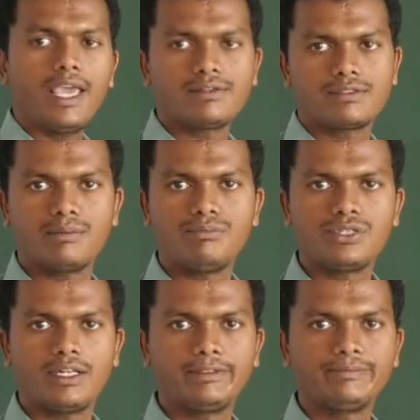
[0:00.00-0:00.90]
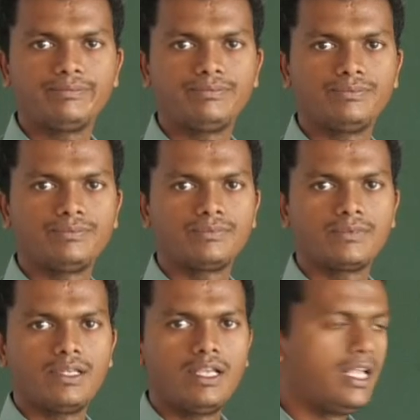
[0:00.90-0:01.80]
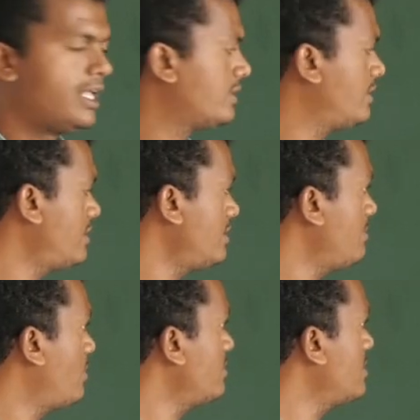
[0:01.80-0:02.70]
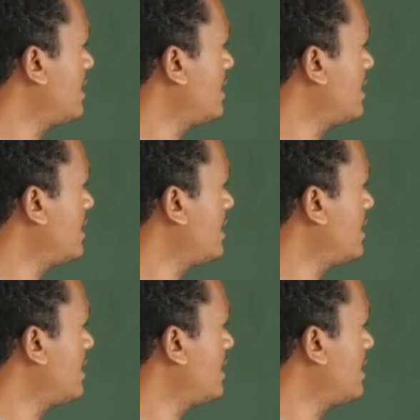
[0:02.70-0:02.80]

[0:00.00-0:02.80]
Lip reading: S subshell. This is about the